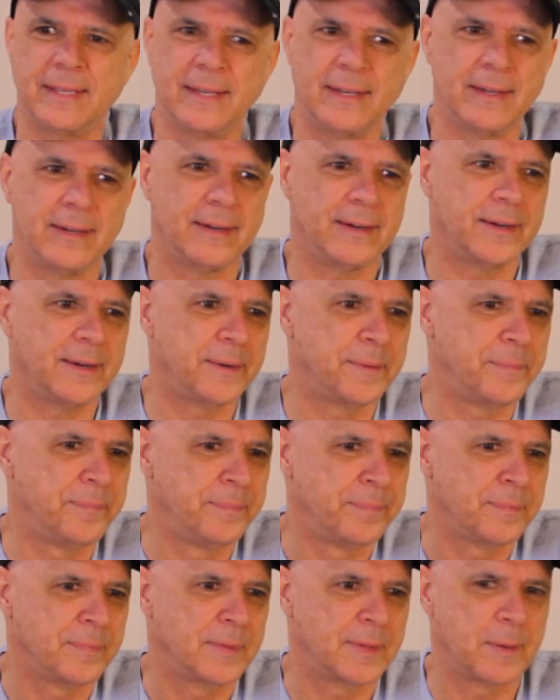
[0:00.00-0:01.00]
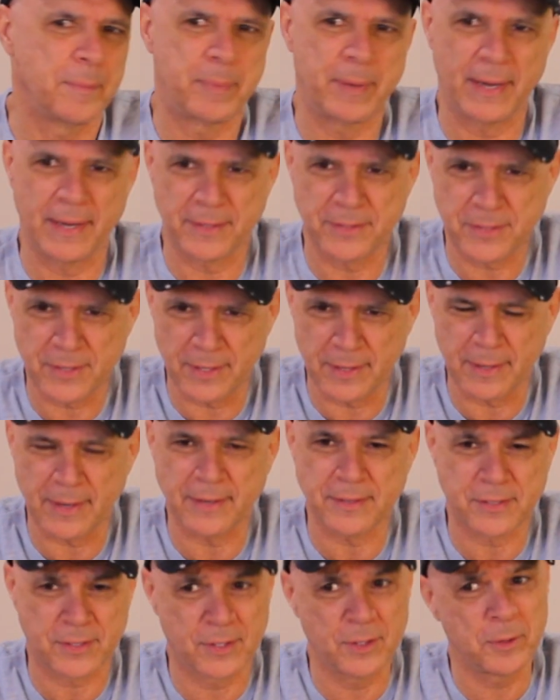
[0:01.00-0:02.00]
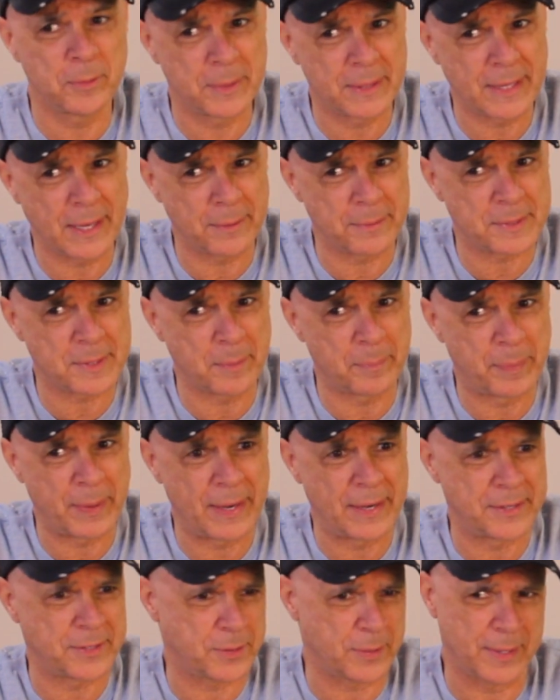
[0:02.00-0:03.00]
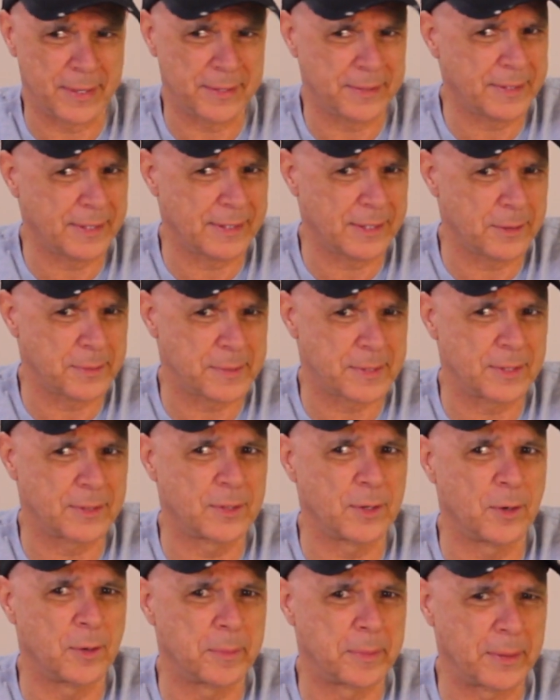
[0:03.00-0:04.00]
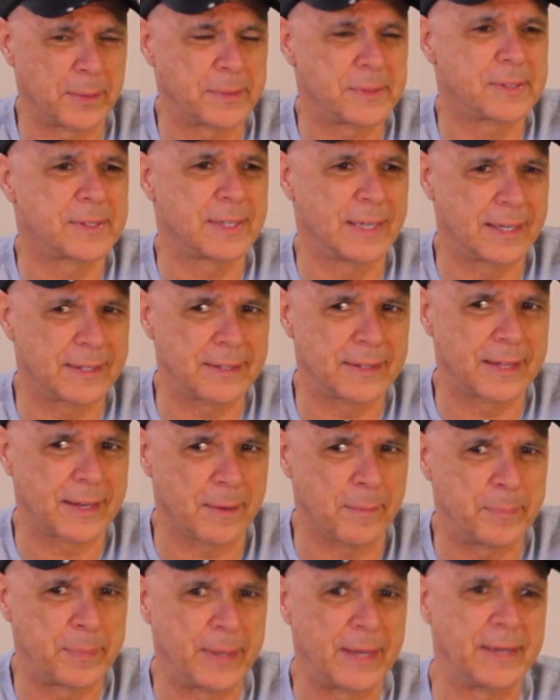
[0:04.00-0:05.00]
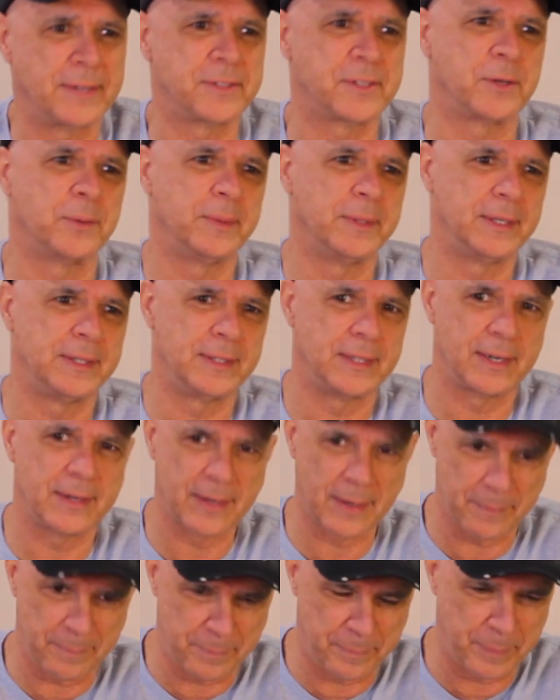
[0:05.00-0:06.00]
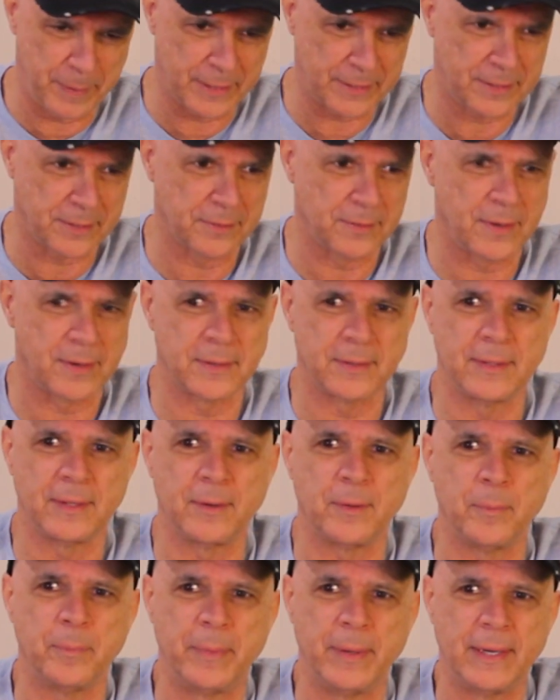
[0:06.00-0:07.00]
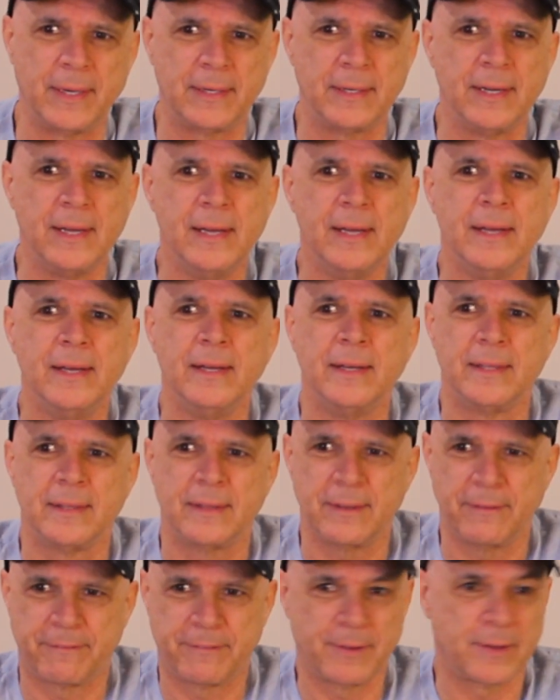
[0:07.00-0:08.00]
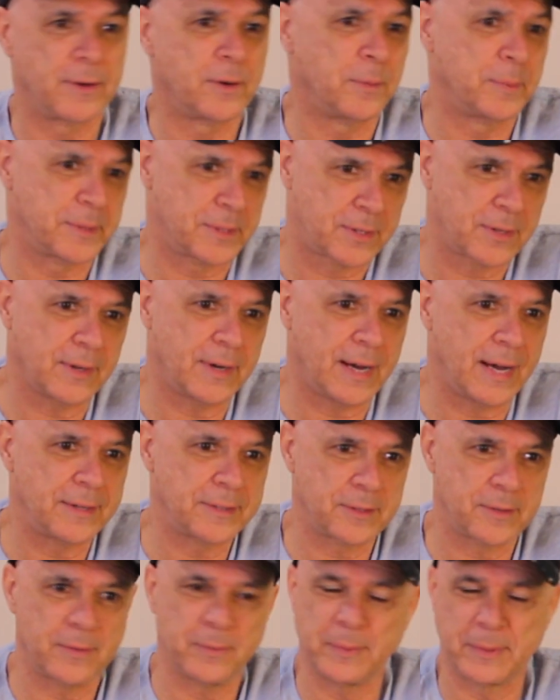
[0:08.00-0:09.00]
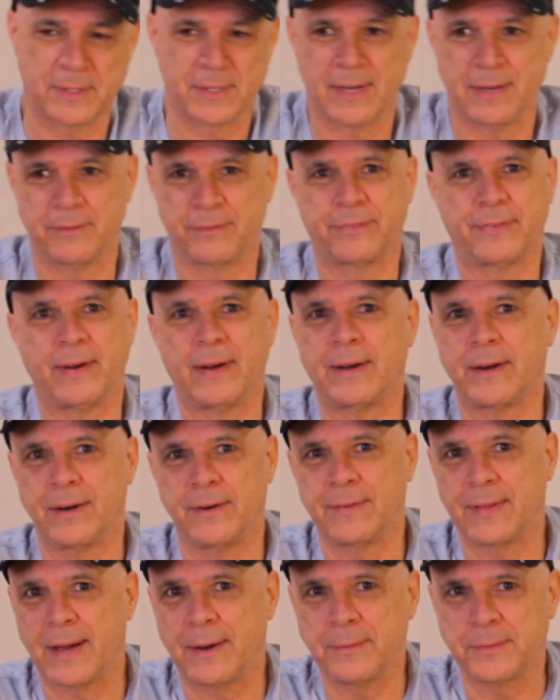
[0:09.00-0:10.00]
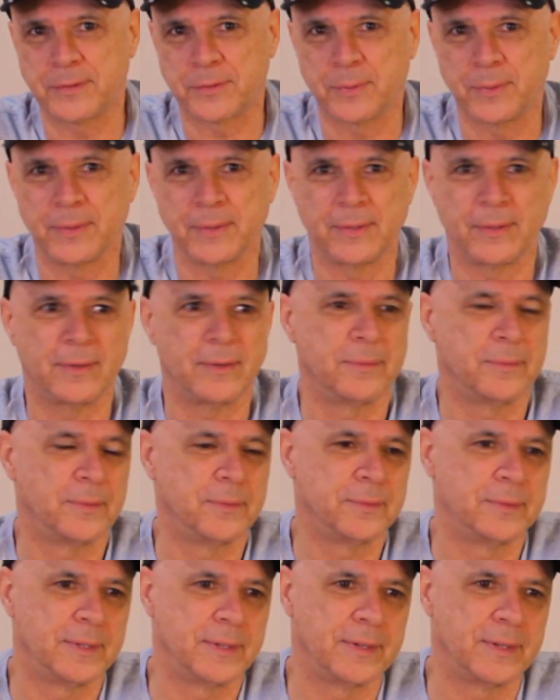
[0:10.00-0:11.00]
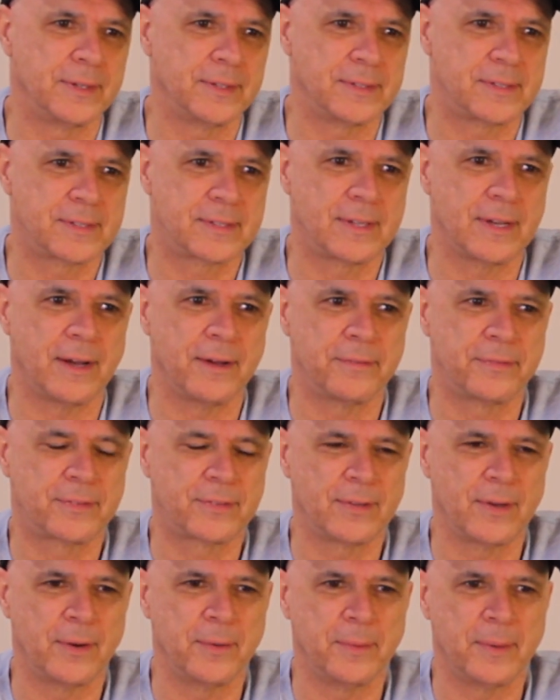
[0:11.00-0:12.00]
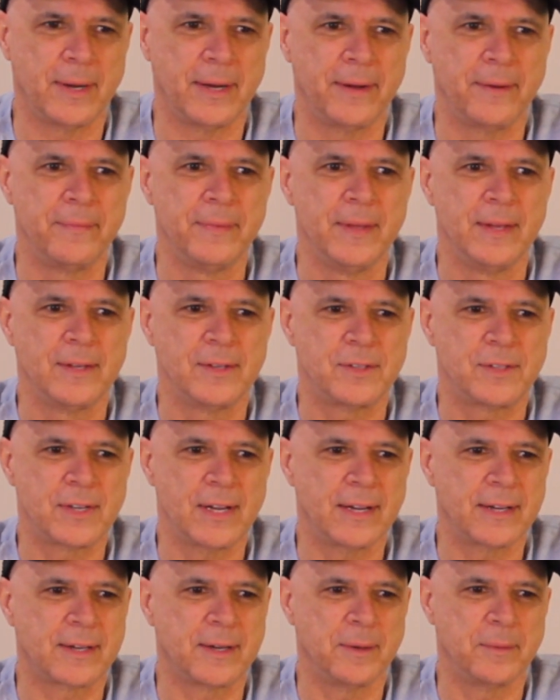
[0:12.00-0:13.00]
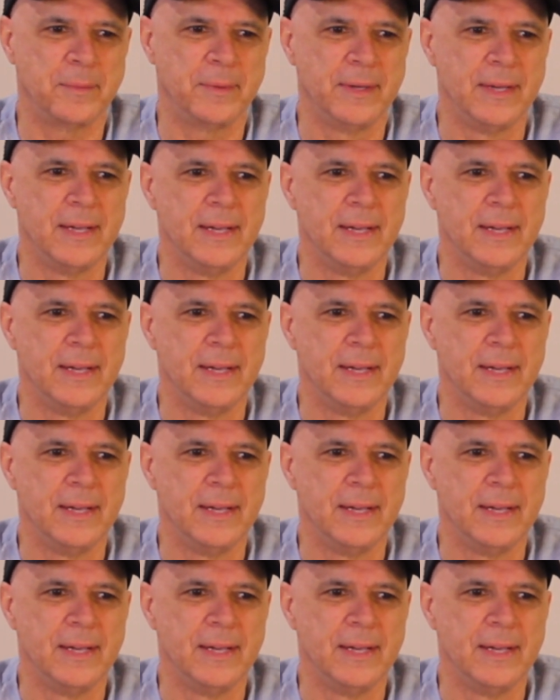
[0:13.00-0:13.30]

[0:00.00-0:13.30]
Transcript: the uh, the banjo. Assuming that was a banjo, I don't think that was a dobro. It sounded like a banjo in there that picked along a little bit. The fiddle was on was on fire. That was really really good stuff. So uh, Jacob,